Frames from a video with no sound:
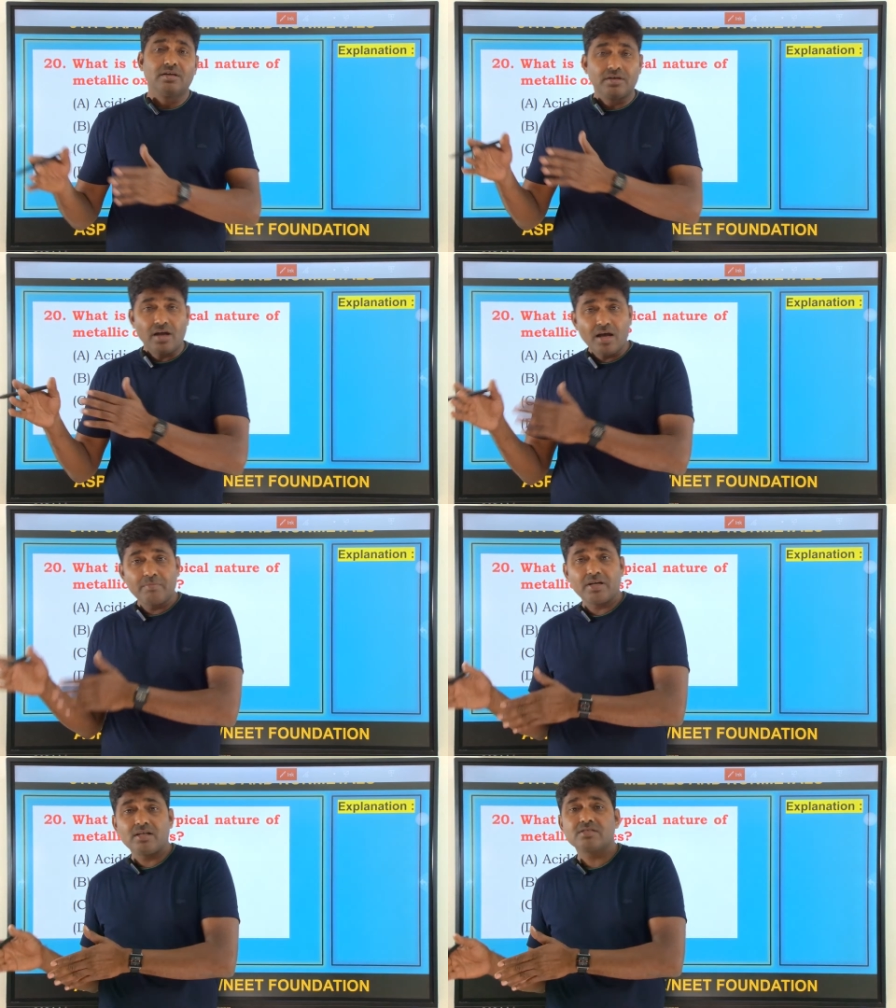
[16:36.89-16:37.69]

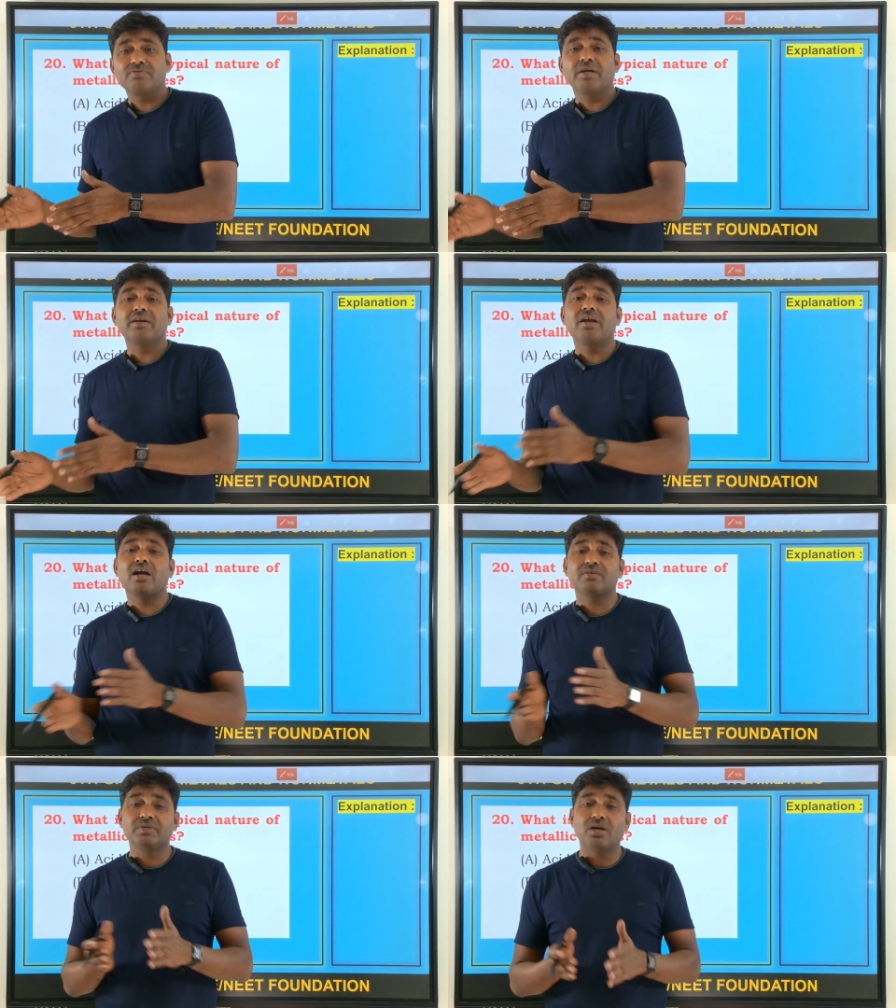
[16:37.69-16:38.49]
Non-metals when
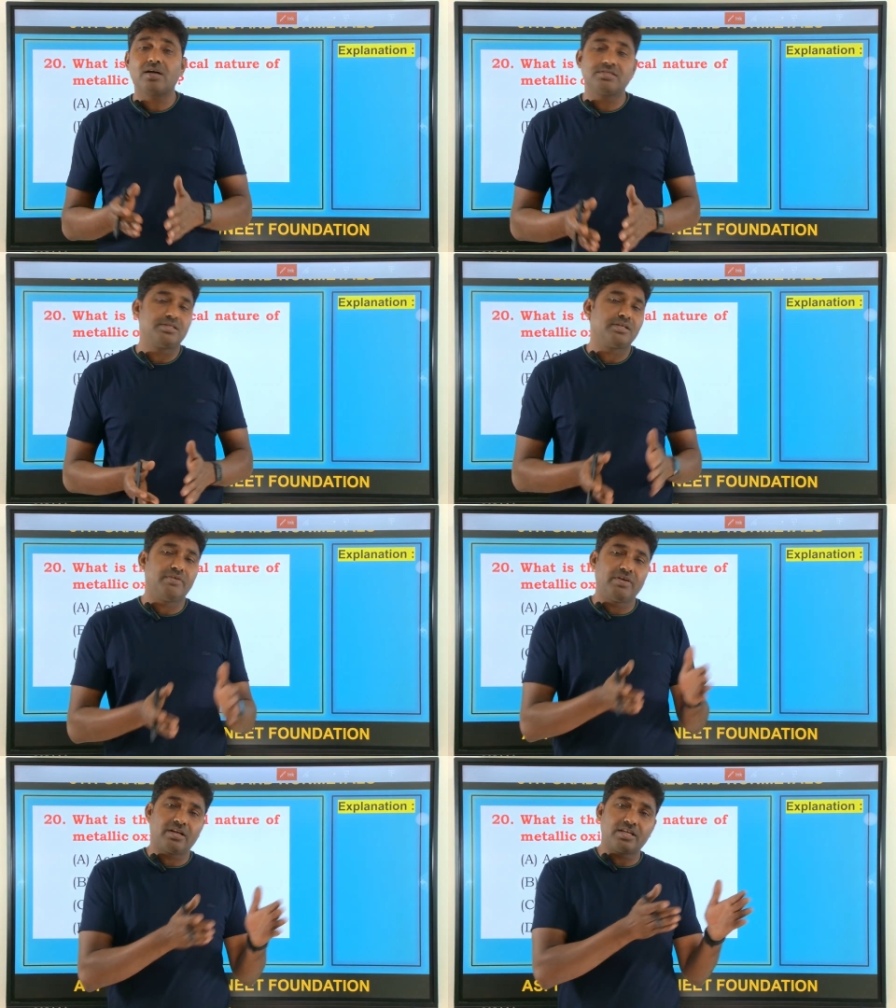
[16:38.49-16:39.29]
react with oxygen
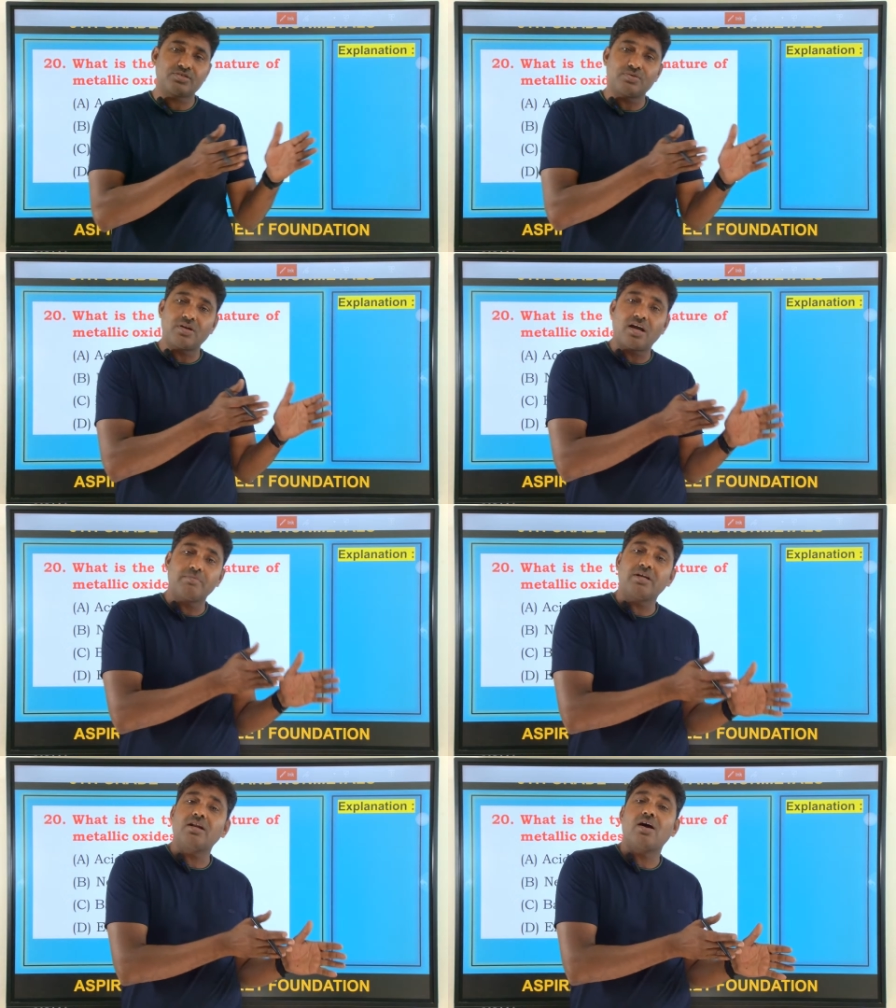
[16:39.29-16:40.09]
giving rise to
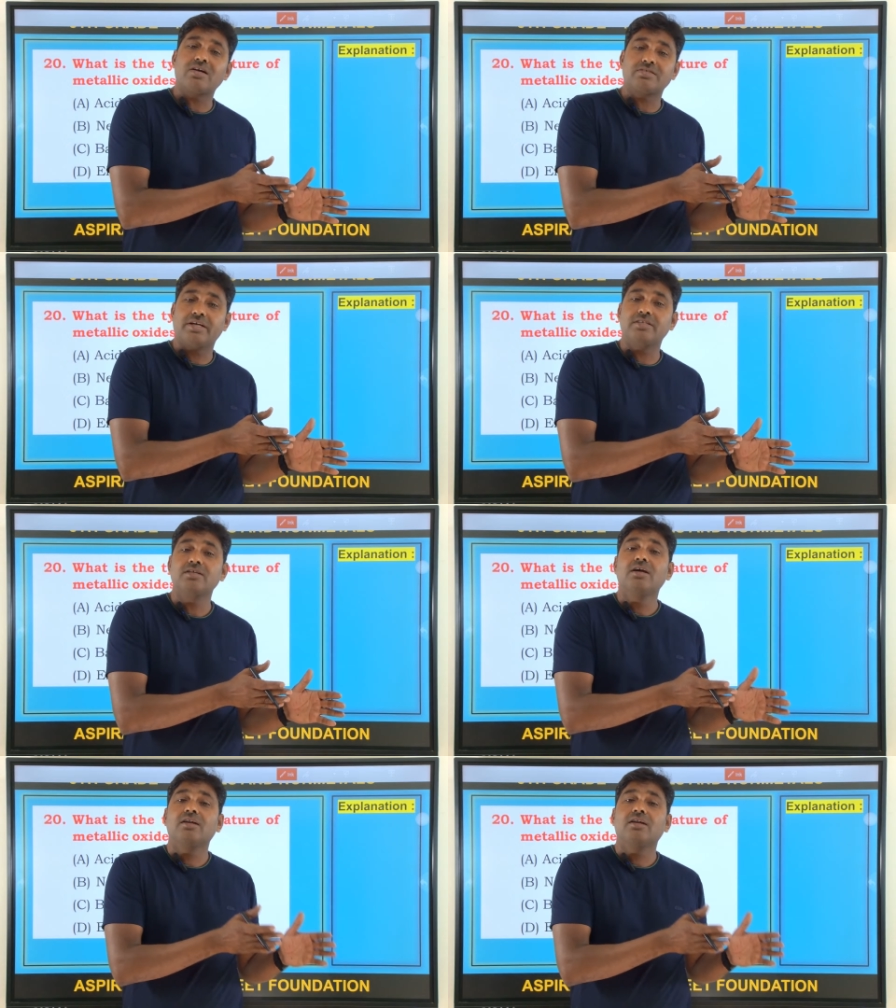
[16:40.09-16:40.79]
non-metal oxides.